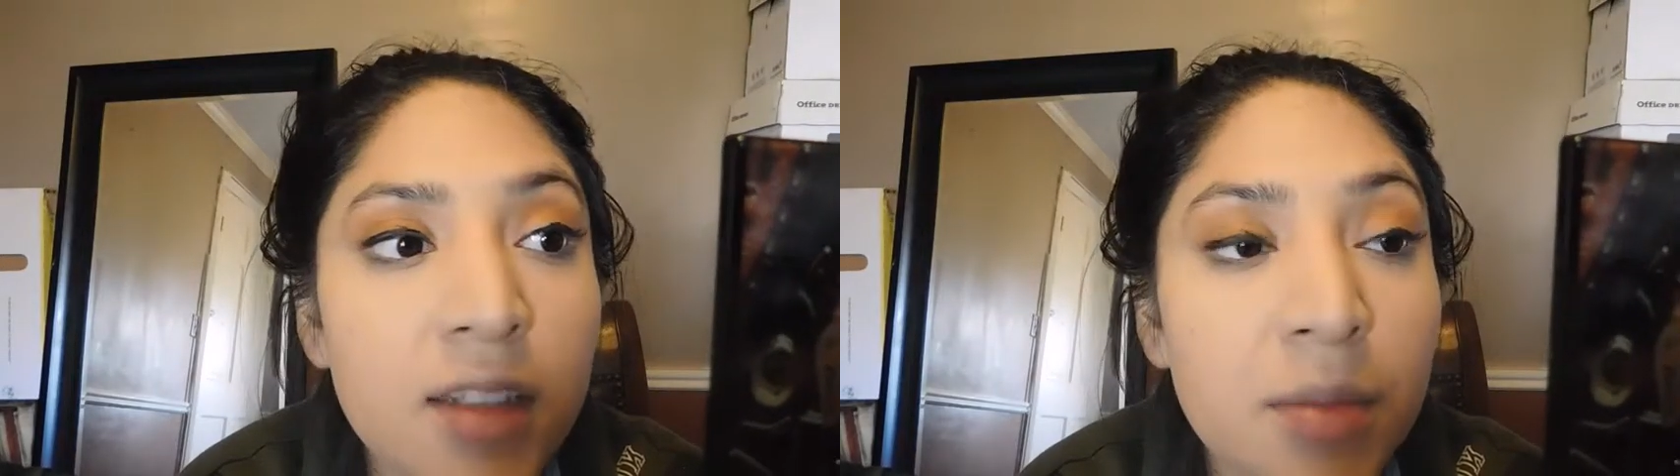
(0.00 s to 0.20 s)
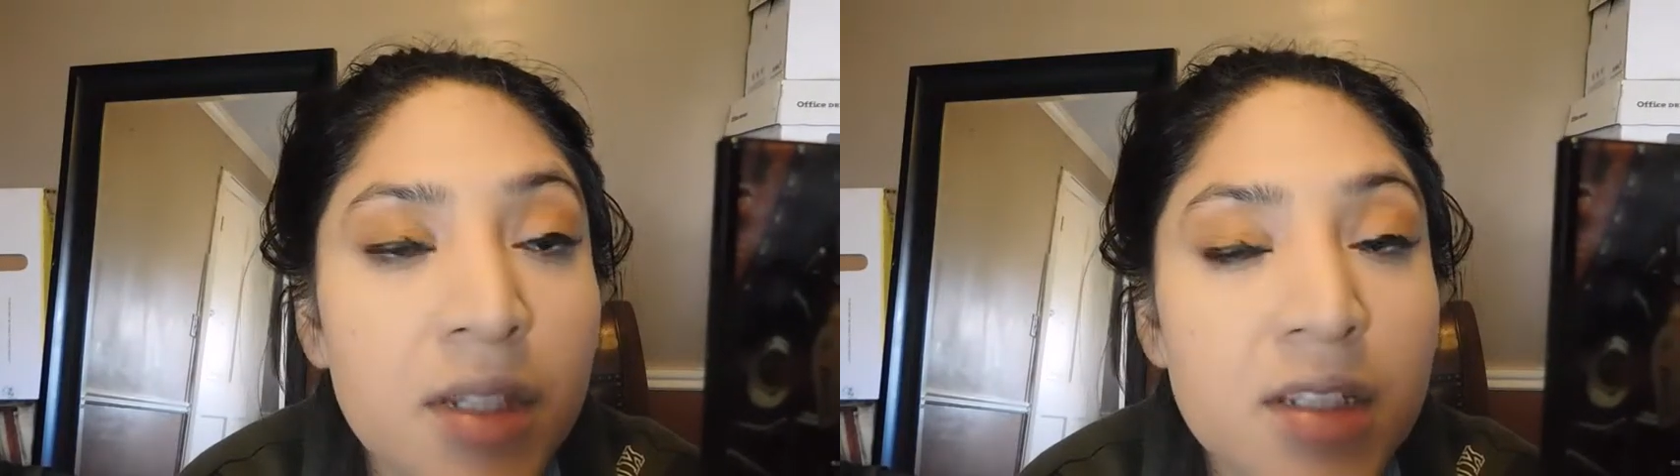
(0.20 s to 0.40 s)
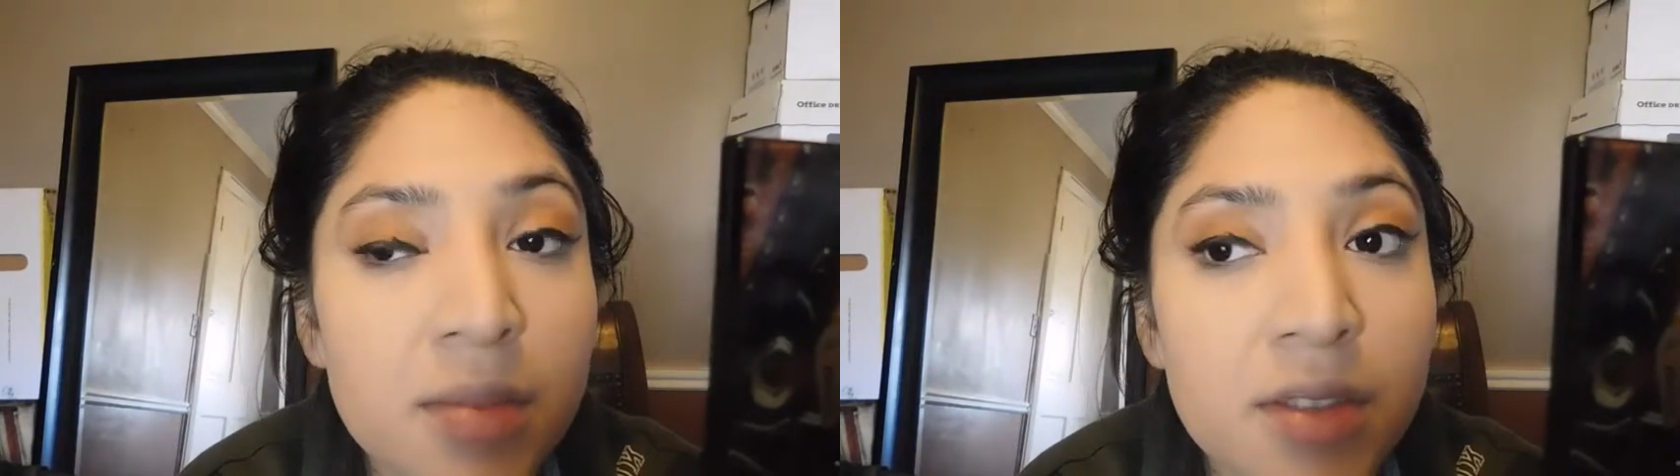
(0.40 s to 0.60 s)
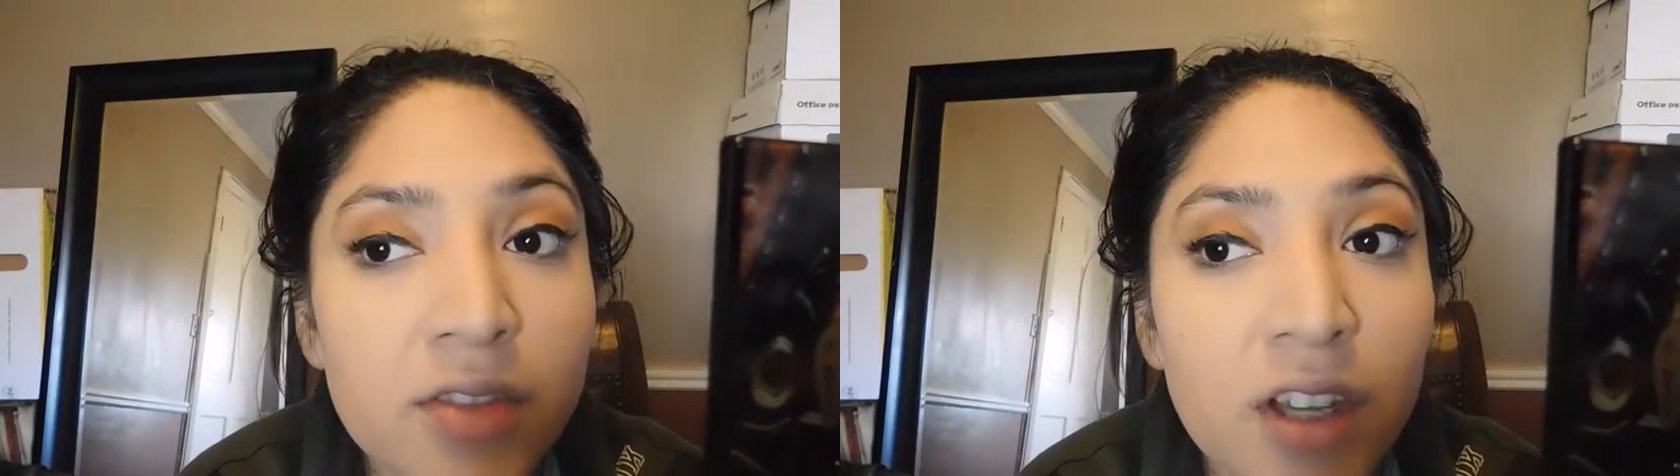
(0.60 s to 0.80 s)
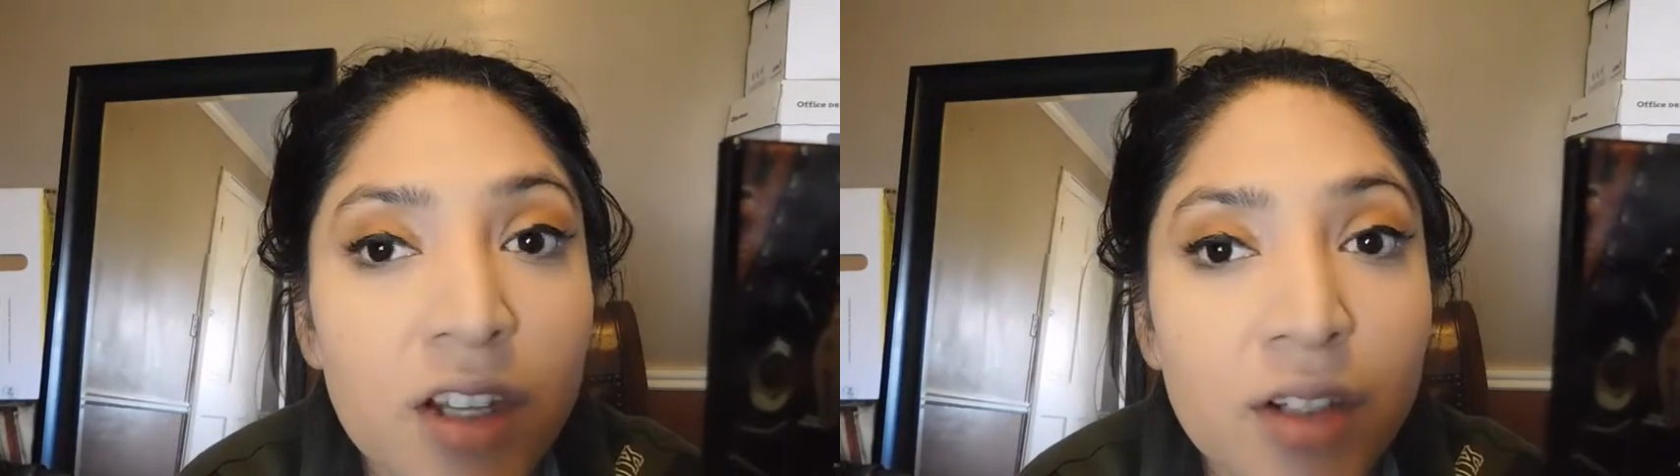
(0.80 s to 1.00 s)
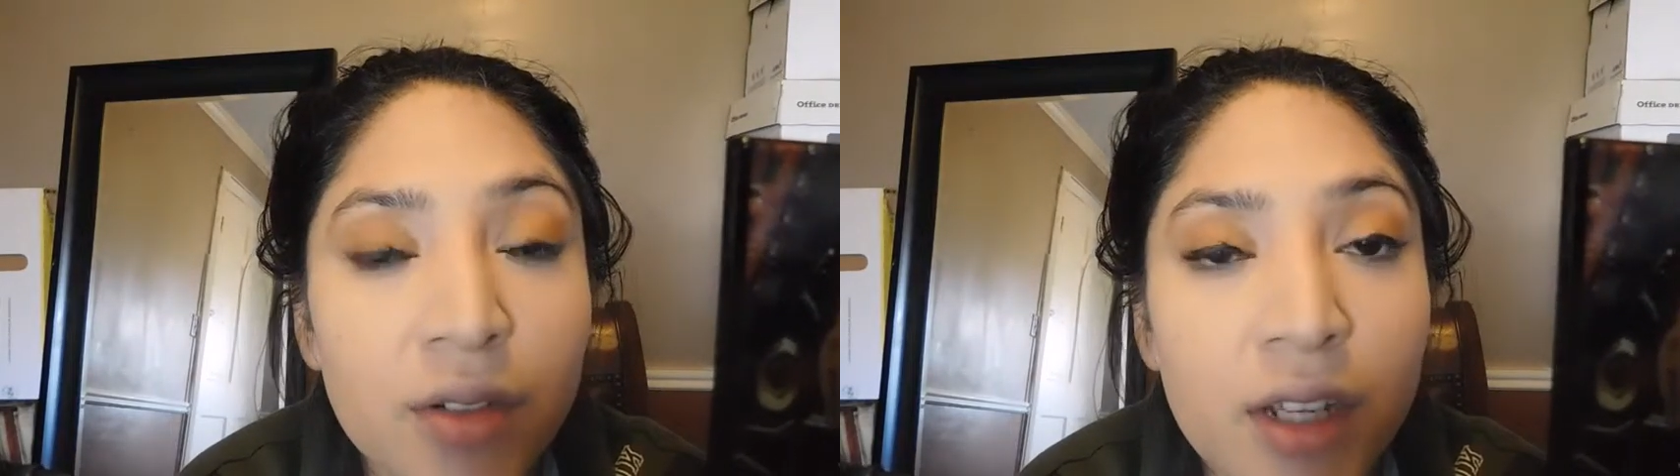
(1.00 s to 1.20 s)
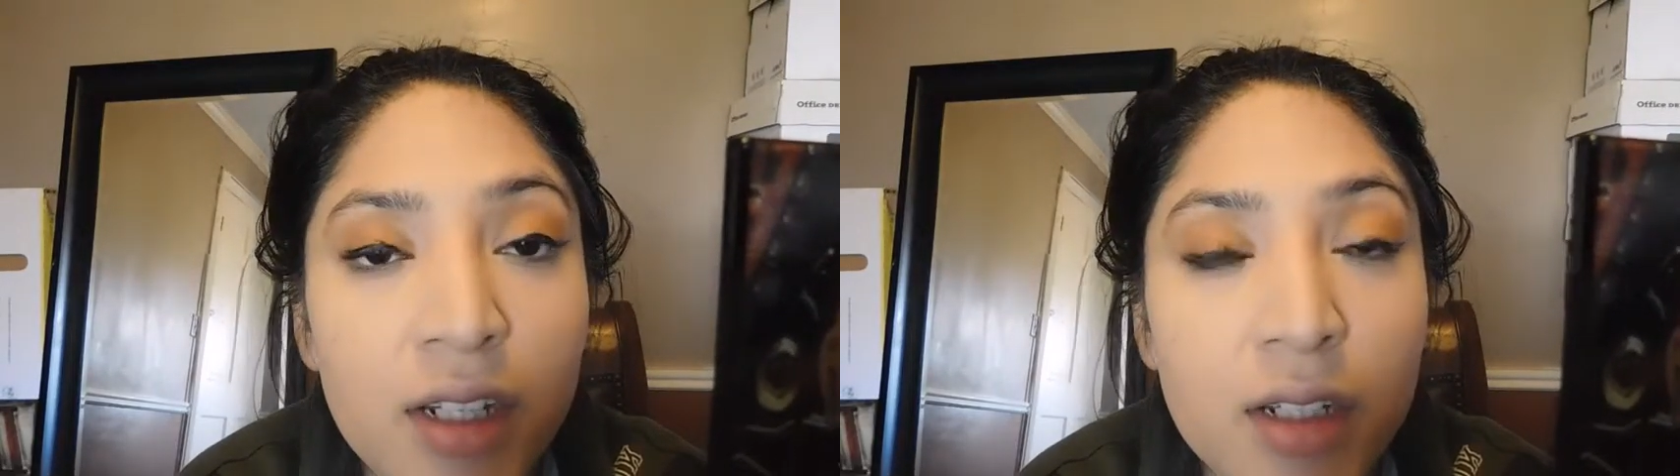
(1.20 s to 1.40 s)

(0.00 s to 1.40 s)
how many times I've gotten it right?